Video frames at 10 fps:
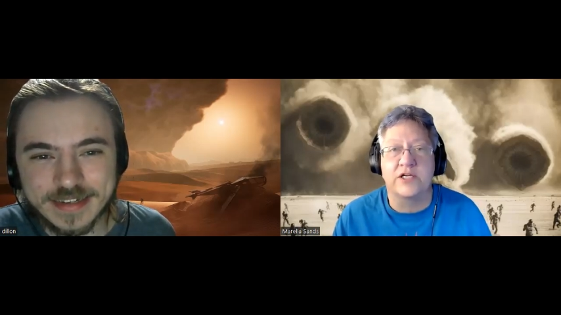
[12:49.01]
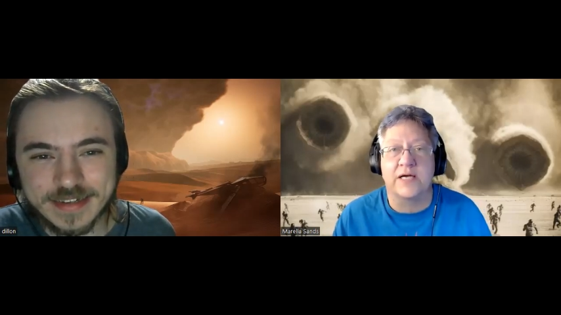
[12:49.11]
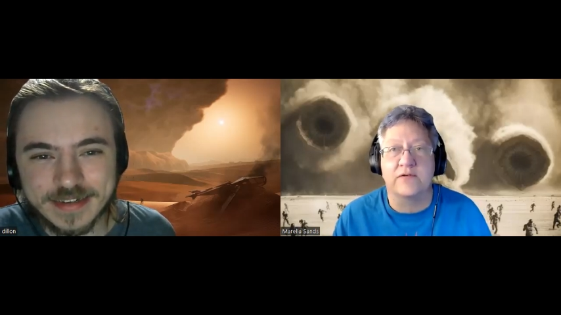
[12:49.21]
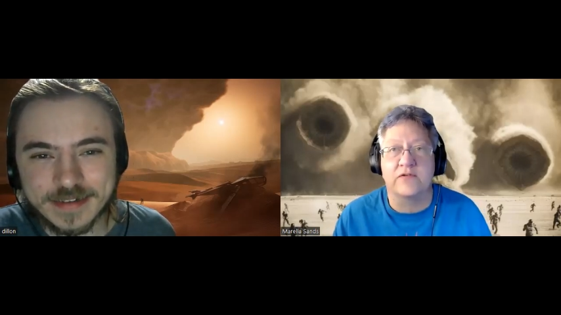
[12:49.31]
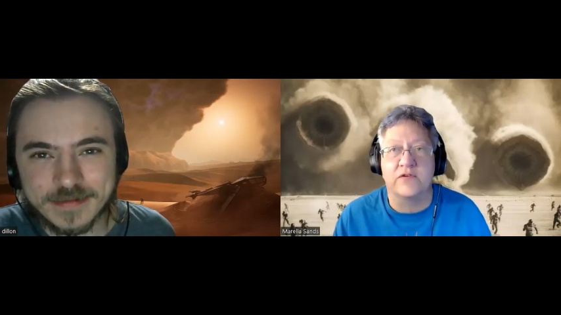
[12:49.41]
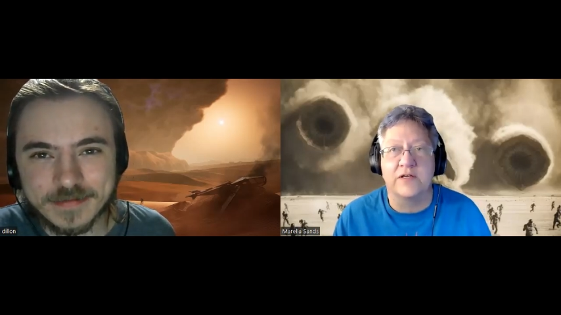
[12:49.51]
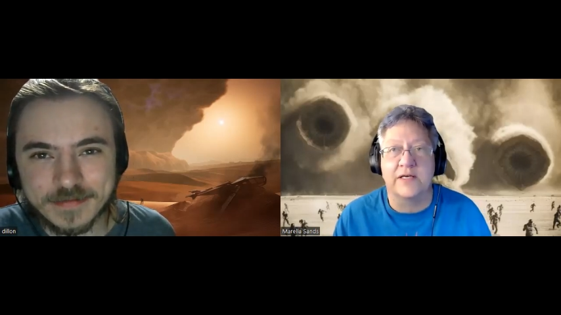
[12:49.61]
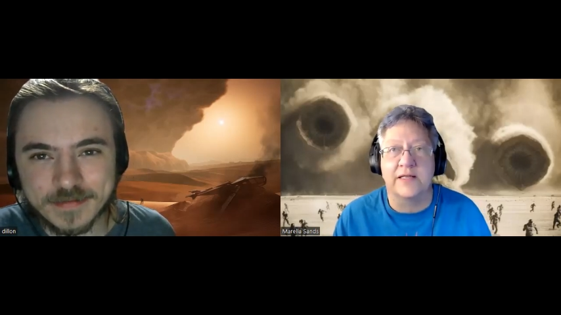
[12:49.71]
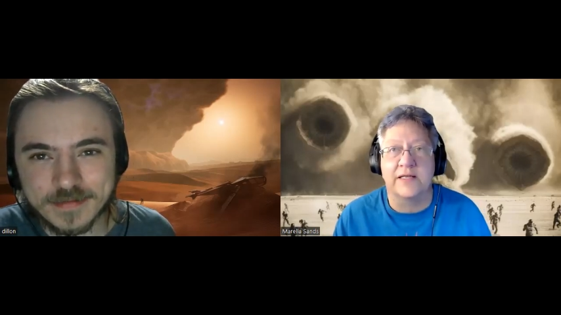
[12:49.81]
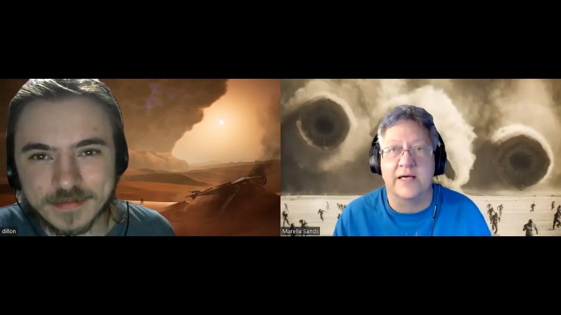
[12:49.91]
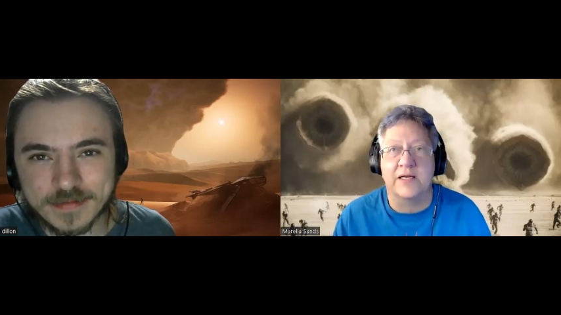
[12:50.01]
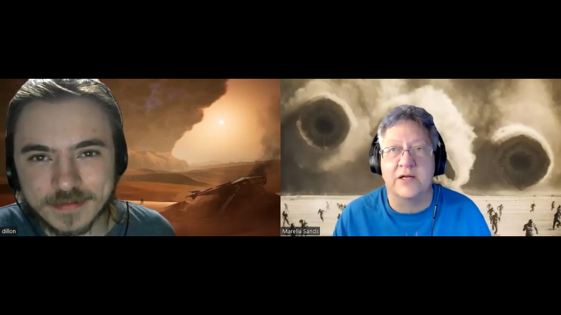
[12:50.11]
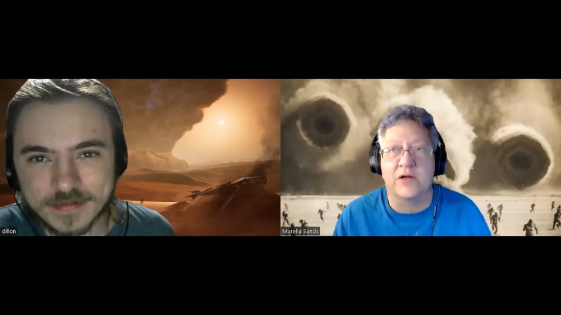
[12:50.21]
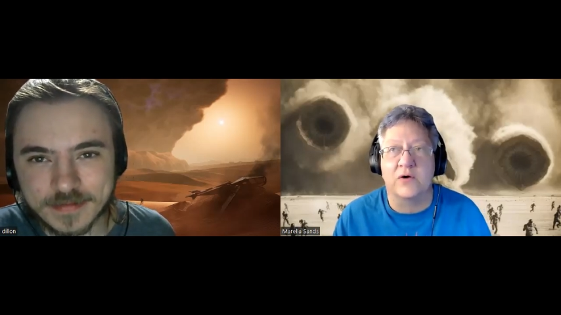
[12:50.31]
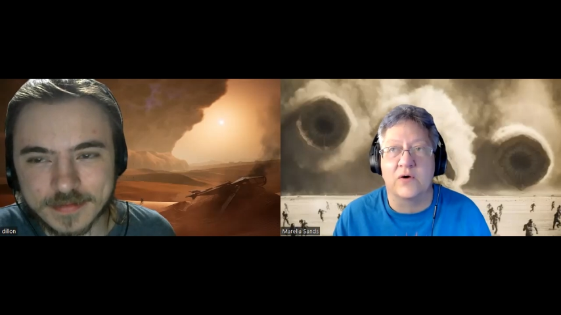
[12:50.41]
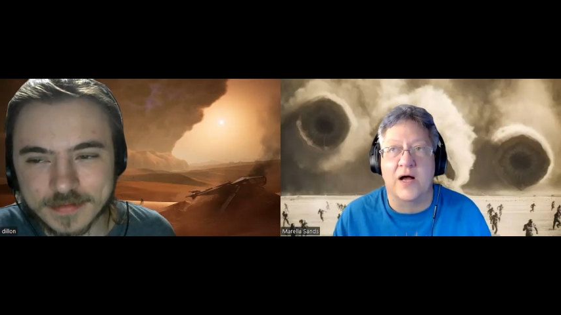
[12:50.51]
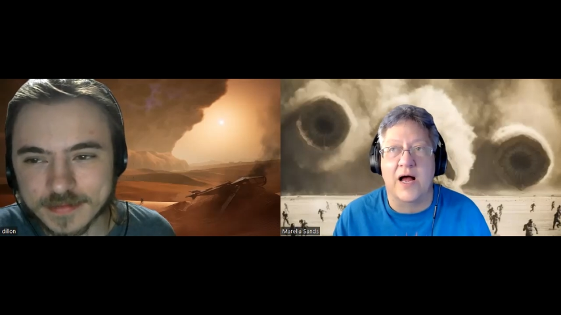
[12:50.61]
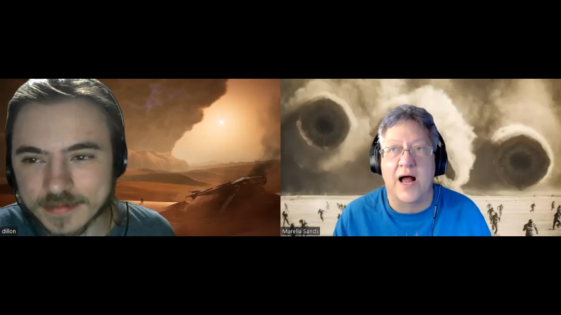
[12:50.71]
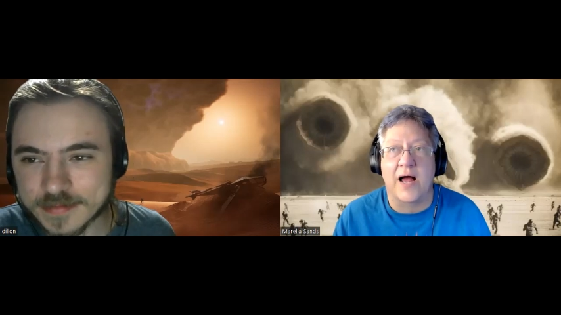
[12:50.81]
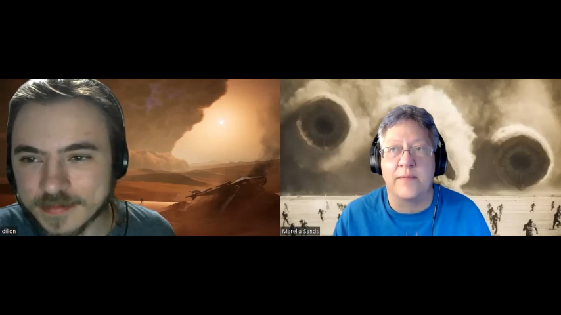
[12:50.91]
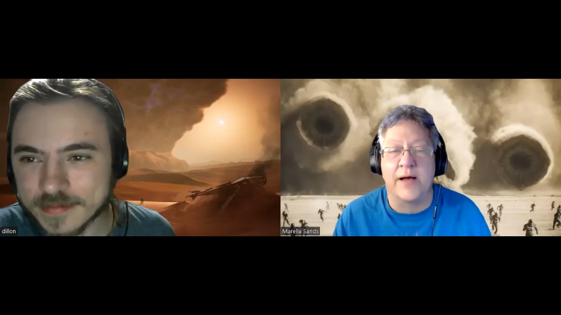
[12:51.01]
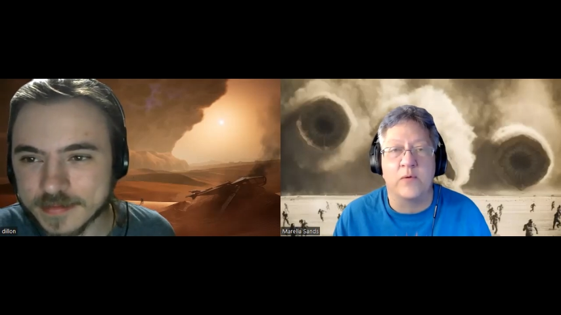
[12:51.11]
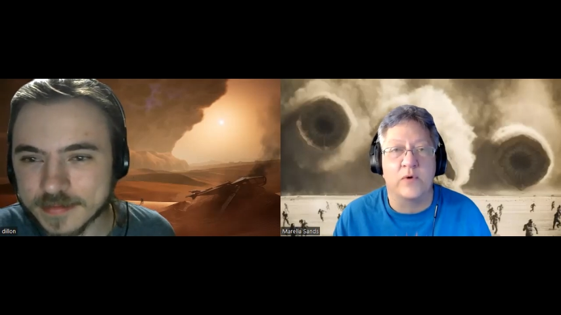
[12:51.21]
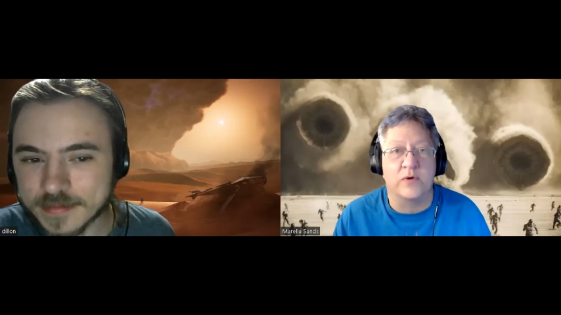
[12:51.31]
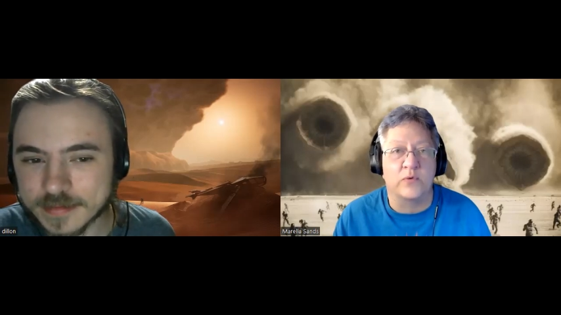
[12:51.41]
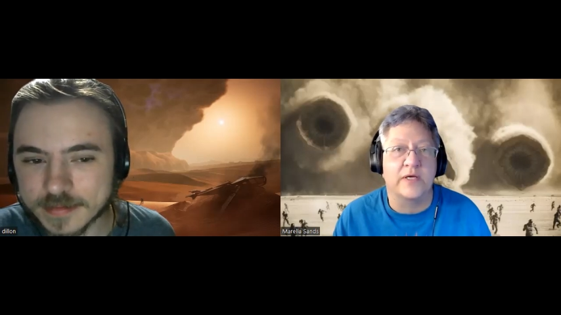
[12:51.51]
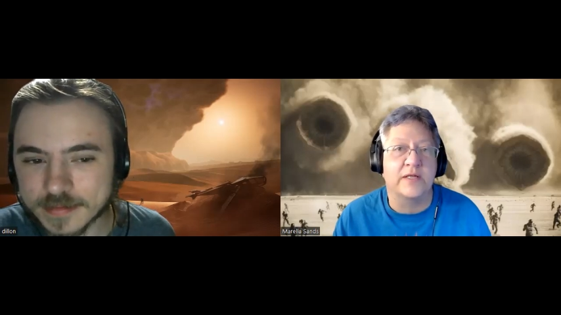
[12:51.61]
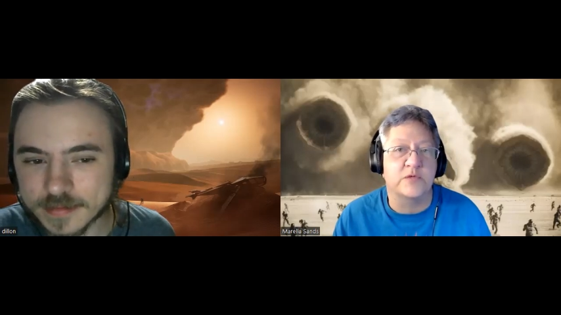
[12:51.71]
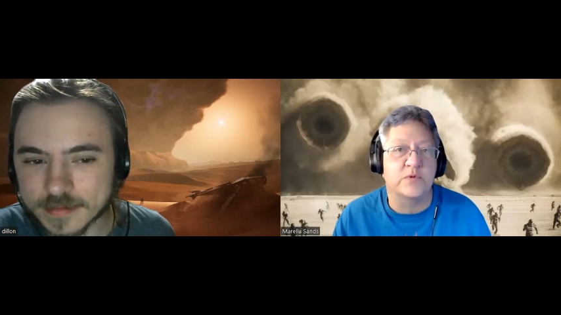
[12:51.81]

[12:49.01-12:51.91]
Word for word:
Speaker 1: I have a feeling that you know I might want to read these